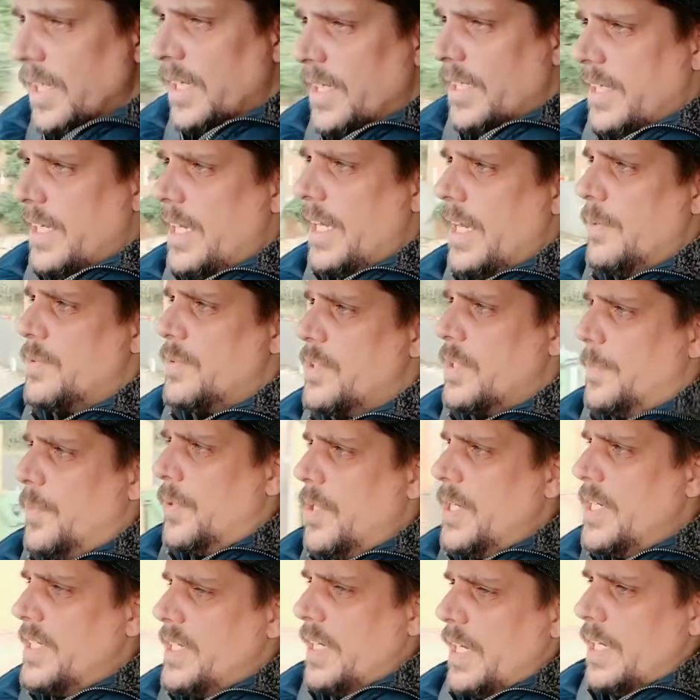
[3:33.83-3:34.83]
yeah, it was a
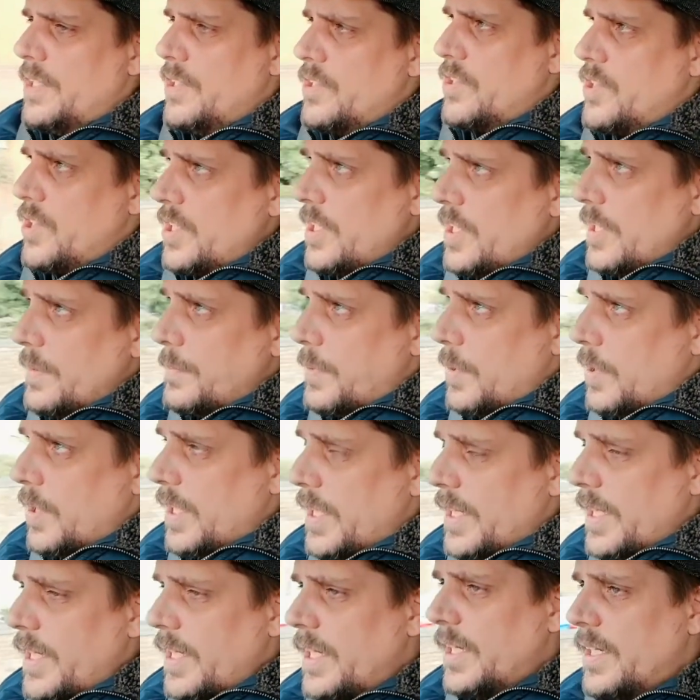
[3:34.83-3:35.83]
pre-tensioner
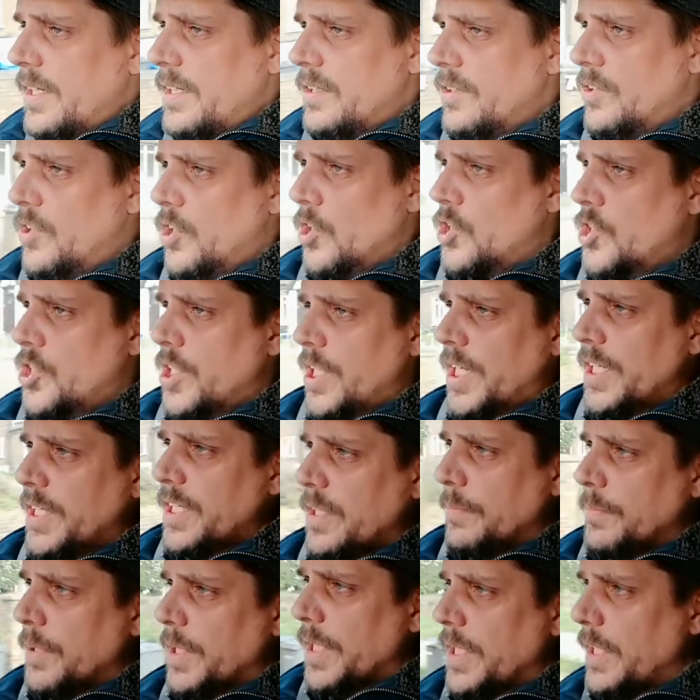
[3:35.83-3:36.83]
pulley just sheared
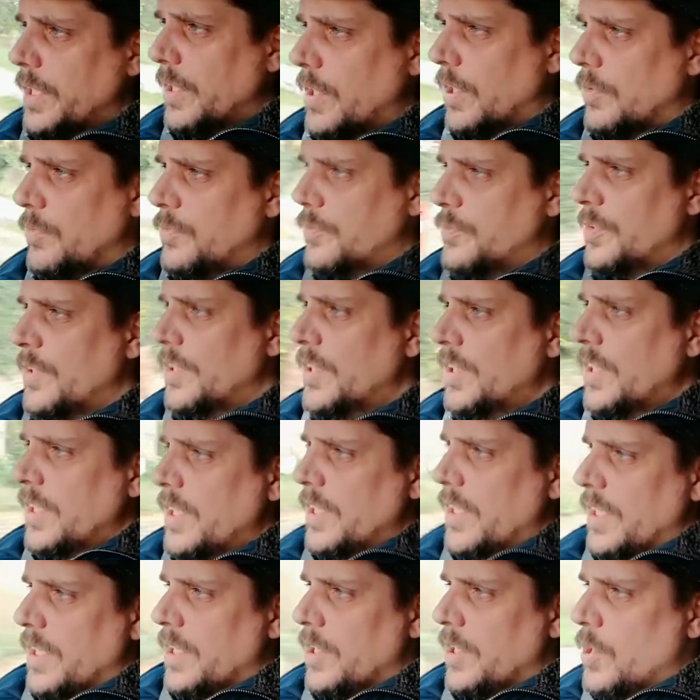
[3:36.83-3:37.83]
completely off
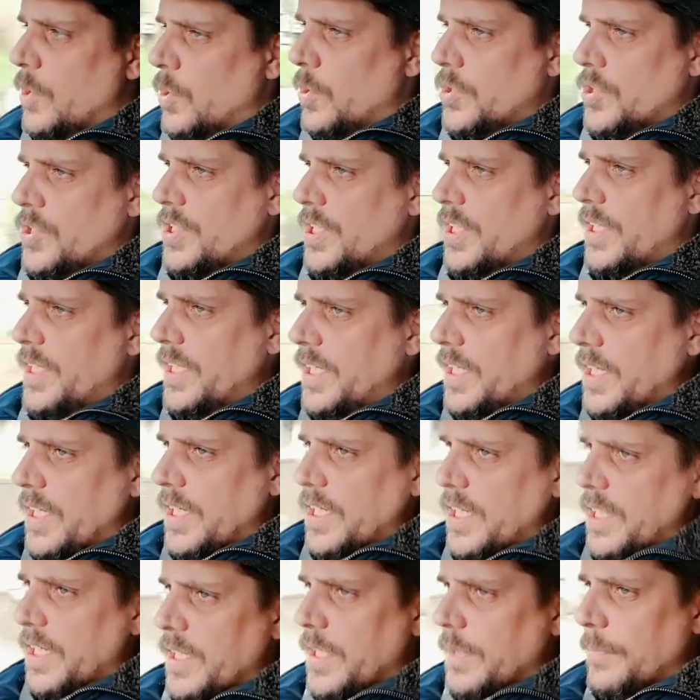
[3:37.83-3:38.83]
and caused the
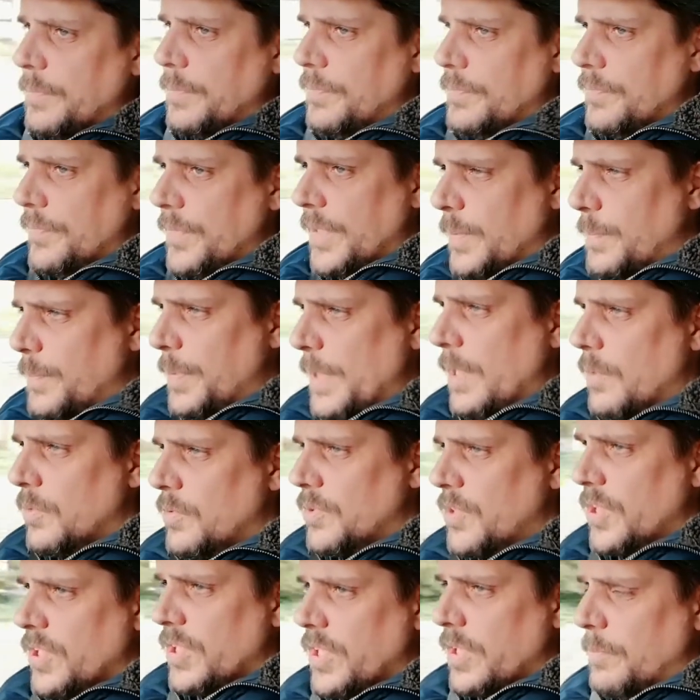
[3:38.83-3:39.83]
uh, the, the belt
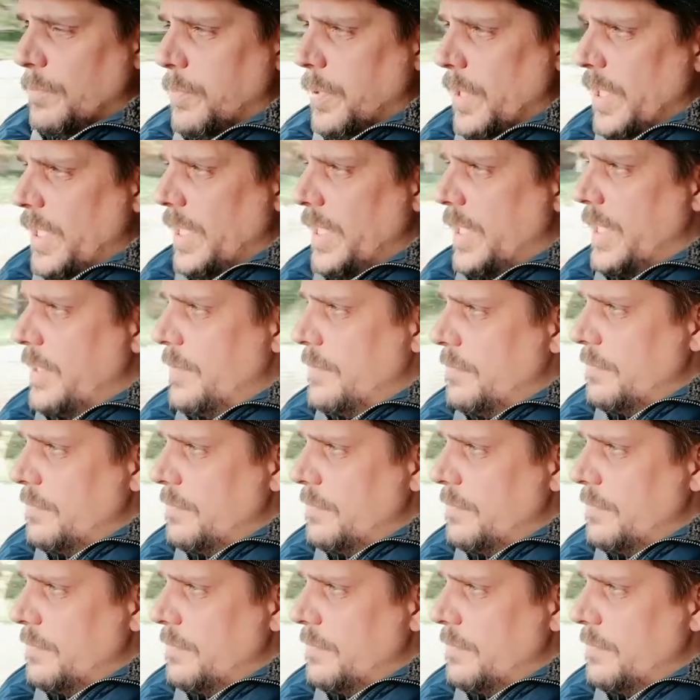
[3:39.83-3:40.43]
to completely.